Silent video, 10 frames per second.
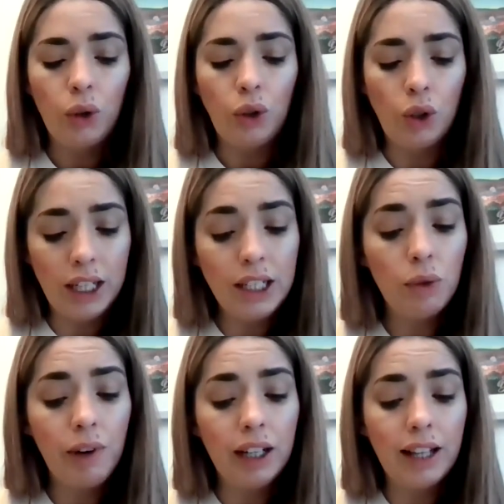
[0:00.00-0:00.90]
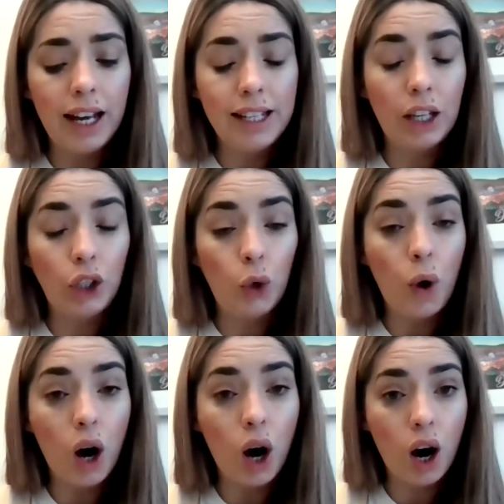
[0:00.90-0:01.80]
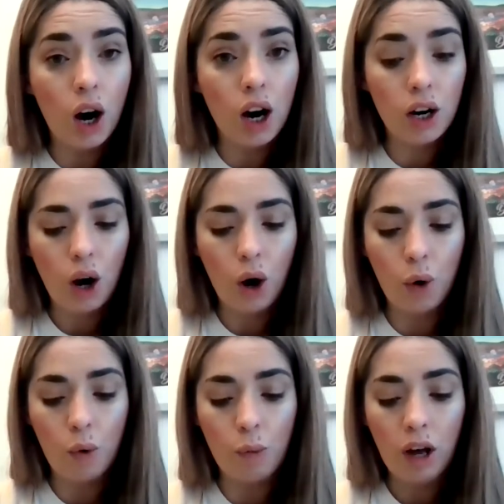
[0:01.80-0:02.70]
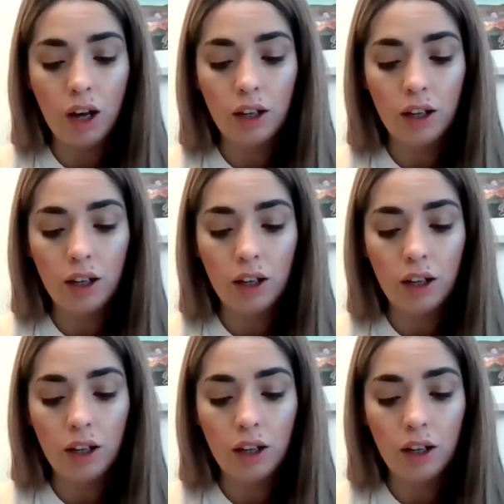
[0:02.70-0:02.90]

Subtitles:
You need to realise that you are home,